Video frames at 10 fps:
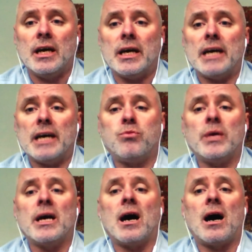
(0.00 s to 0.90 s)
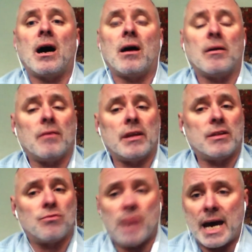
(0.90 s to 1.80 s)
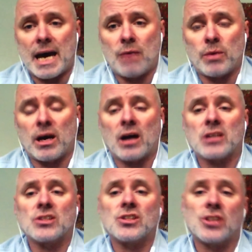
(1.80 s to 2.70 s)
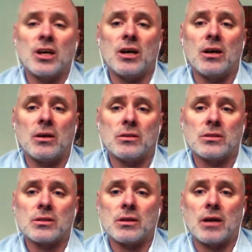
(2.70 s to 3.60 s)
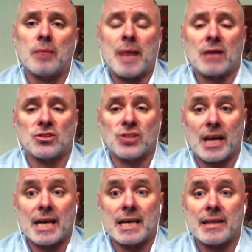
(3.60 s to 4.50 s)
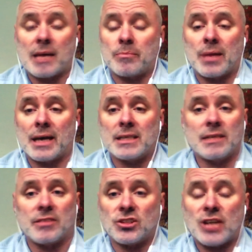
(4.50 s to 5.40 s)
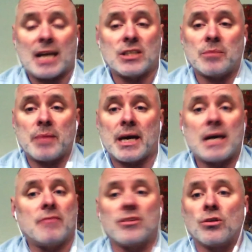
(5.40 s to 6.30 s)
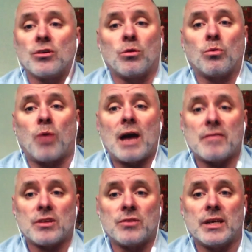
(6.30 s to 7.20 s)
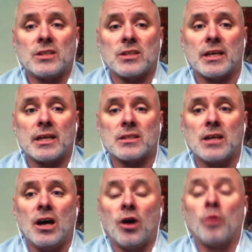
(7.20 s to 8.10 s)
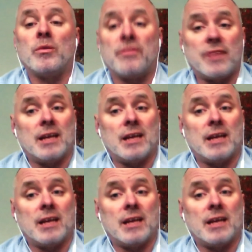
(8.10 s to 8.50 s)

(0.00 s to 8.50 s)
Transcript: if we are in a rare, we are concerned about staying in that place if it's challenging behaviour or, or, whatever the reason is, or we feel a